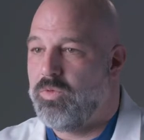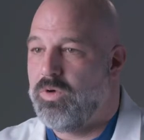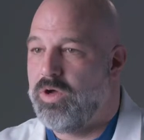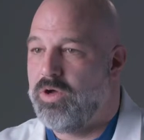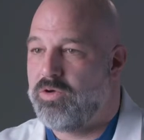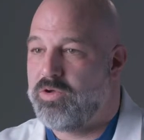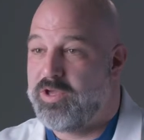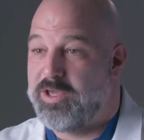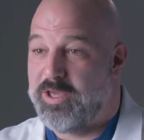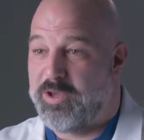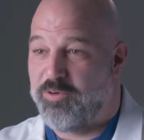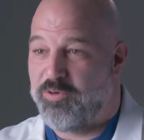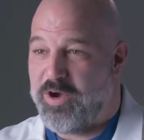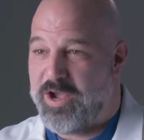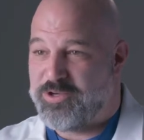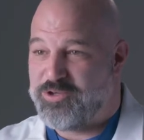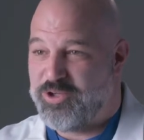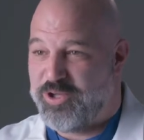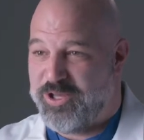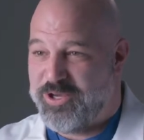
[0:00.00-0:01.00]
Well,
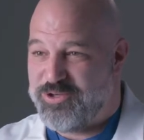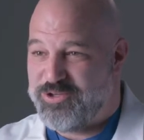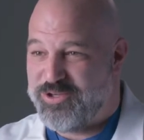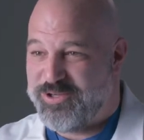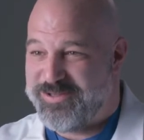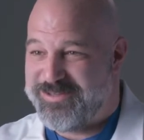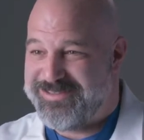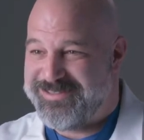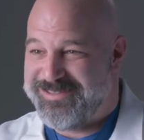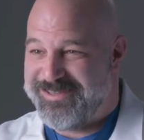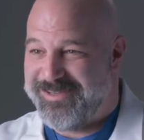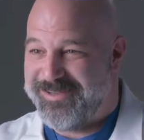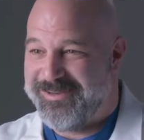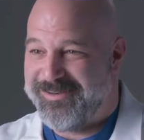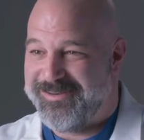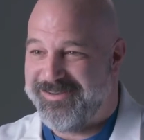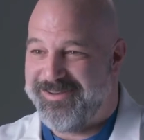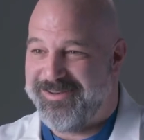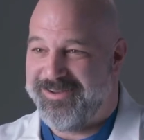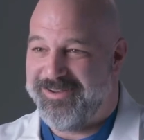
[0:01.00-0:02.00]
congratulations,
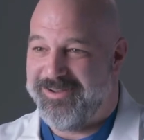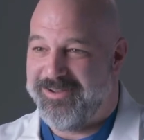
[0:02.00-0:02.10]
and